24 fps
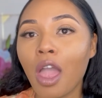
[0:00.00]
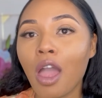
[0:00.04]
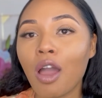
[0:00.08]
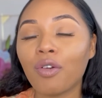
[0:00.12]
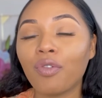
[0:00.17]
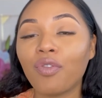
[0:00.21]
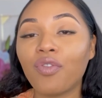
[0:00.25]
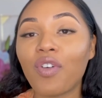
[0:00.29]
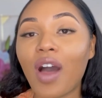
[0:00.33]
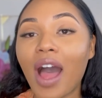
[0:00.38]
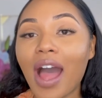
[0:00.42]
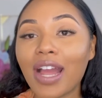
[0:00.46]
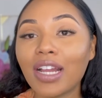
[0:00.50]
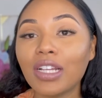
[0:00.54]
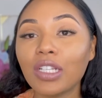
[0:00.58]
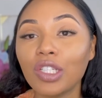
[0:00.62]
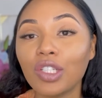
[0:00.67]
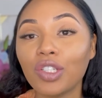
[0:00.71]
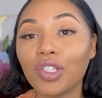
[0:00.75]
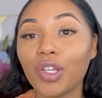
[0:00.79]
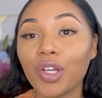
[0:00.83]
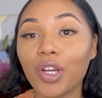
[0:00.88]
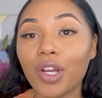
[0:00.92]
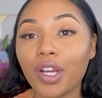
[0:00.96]

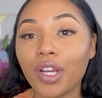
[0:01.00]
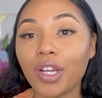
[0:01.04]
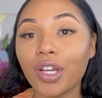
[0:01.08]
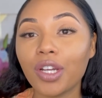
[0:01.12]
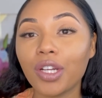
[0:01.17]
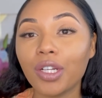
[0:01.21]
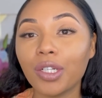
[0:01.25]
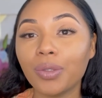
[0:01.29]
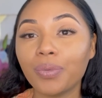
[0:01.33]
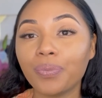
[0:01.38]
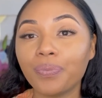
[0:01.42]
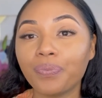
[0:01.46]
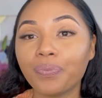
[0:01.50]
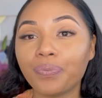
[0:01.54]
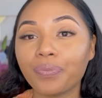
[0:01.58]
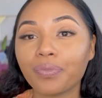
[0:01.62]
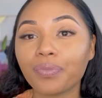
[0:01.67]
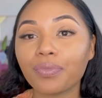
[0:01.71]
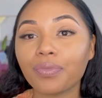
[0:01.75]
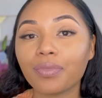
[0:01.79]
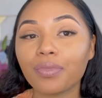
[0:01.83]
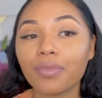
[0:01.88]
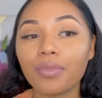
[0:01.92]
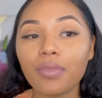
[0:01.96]
find your
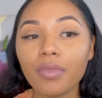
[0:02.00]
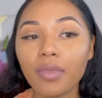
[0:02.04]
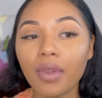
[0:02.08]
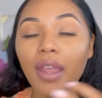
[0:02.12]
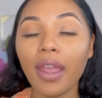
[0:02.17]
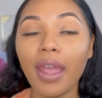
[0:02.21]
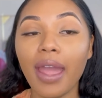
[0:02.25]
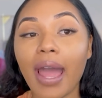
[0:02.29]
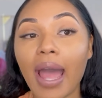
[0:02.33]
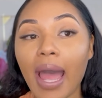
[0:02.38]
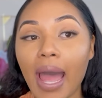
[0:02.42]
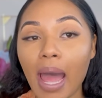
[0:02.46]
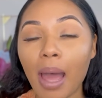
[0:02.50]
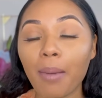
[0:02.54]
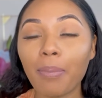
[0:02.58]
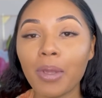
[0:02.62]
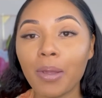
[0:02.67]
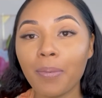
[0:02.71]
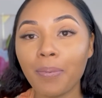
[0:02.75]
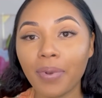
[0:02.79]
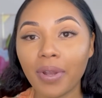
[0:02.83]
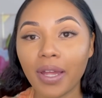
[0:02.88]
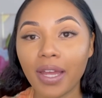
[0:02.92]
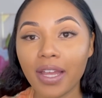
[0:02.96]

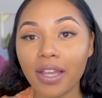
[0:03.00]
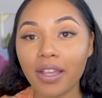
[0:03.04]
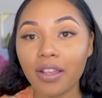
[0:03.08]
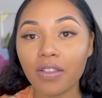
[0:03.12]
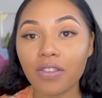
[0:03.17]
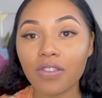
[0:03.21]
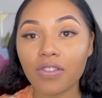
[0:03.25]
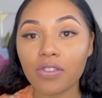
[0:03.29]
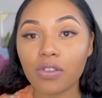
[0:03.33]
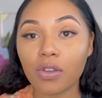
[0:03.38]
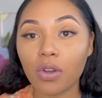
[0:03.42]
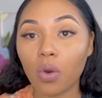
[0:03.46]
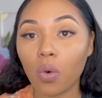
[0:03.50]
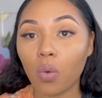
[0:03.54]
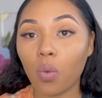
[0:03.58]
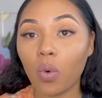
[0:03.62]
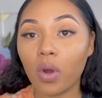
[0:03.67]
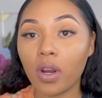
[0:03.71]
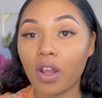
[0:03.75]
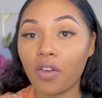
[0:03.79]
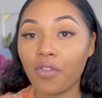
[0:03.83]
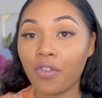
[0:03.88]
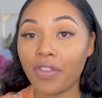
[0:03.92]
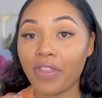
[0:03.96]
happy place,
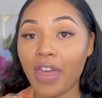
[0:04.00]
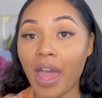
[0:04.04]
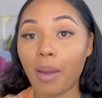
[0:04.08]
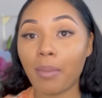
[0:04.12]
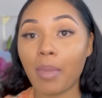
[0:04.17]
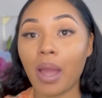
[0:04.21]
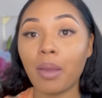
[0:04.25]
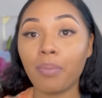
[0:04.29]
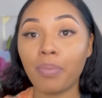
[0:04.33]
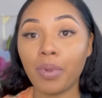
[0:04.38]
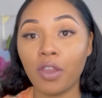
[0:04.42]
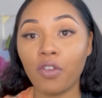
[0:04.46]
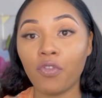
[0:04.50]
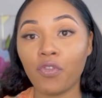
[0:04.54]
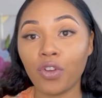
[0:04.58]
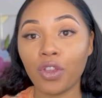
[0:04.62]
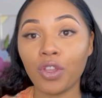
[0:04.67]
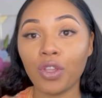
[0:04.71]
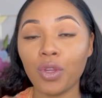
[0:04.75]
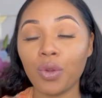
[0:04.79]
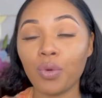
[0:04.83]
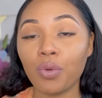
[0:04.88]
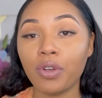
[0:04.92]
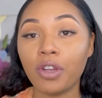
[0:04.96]
whatever that might be for
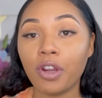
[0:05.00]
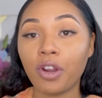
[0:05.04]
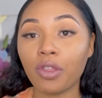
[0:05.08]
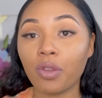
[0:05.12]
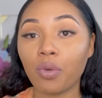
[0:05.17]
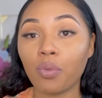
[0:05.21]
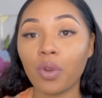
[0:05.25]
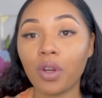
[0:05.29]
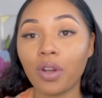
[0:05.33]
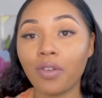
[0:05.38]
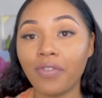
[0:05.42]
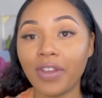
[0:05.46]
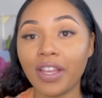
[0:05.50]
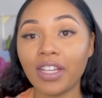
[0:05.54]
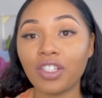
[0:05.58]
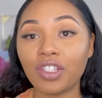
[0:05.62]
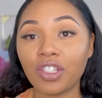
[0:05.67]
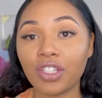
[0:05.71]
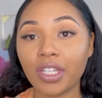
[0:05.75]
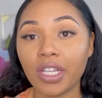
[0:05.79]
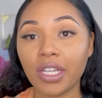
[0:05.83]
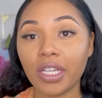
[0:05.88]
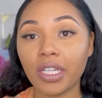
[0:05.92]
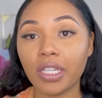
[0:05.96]
you during the
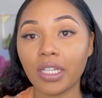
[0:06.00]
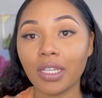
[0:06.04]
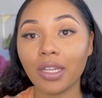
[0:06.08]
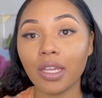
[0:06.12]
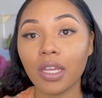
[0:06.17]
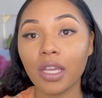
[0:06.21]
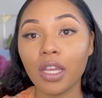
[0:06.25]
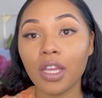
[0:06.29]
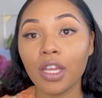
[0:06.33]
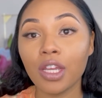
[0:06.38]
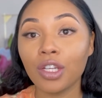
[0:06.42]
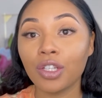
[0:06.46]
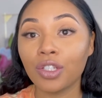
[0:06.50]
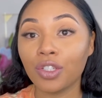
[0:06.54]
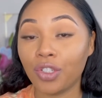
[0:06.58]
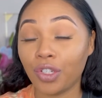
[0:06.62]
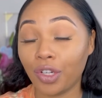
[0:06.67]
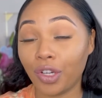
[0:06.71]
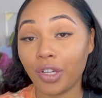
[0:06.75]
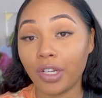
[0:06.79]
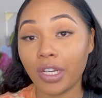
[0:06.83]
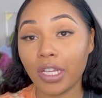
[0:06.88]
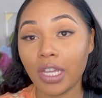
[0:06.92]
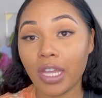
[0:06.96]
renovation
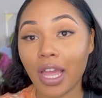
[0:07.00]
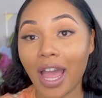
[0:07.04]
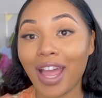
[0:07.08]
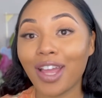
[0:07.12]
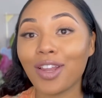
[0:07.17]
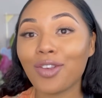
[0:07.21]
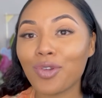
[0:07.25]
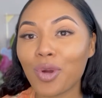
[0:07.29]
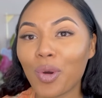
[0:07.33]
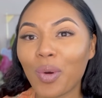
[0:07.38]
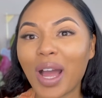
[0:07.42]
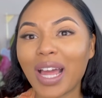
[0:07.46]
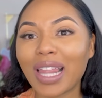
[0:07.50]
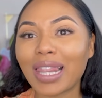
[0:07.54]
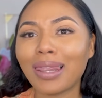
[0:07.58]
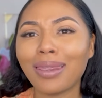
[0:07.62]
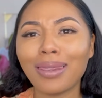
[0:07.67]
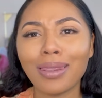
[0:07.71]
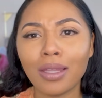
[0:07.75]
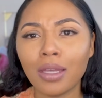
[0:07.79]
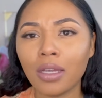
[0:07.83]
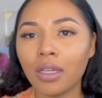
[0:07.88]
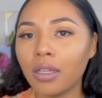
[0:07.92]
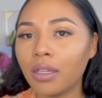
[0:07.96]
journey. I know I
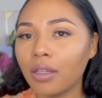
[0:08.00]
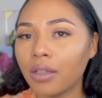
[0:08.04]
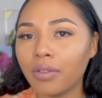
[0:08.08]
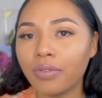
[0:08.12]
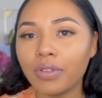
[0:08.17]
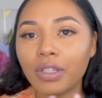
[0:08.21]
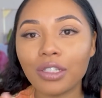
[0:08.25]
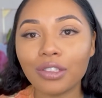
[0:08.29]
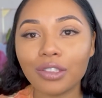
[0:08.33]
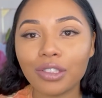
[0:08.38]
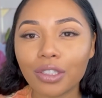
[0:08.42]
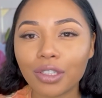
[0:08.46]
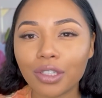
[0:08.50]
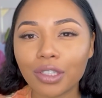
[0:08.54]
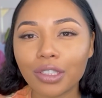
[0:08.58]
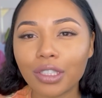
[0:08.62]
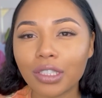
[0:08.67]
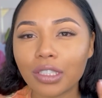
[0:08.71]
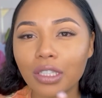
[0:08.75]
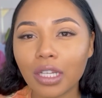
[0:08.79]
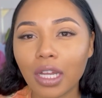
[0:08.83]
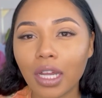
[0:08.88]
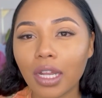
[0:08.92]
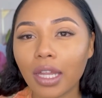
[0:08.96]
love interior
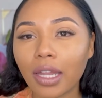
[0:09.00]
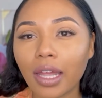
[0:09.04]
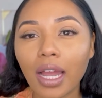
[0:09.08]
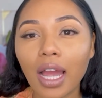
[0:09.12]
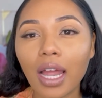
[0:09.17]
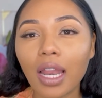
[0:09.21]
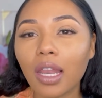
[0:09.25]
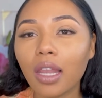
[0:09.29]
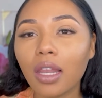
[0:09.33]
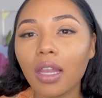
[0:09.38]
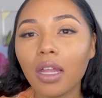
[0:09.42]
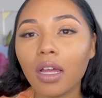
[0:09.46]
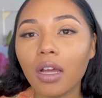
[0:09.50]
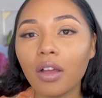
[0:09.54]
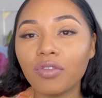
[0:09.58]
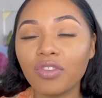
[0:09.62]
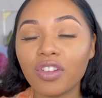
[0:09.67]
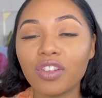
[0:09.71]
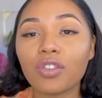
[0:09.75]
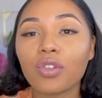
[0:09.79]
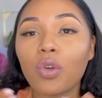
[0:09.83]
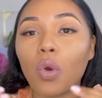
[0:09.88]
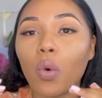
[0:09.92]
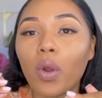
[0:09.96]
design. Like, I love
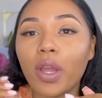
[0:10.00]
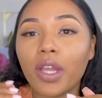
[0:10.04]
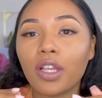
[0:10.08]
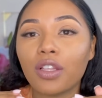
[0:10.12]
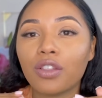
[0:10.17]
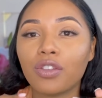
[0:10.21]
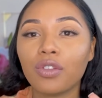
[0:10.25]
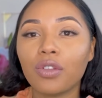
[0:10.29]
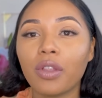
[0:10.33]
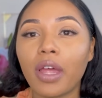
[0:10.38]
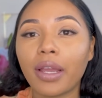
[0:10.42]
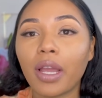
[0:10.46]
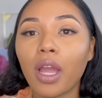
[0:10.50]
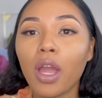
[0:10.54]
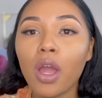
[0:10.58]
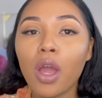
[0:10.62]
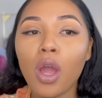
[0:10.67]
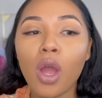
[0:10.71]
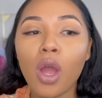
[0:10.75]
just going into like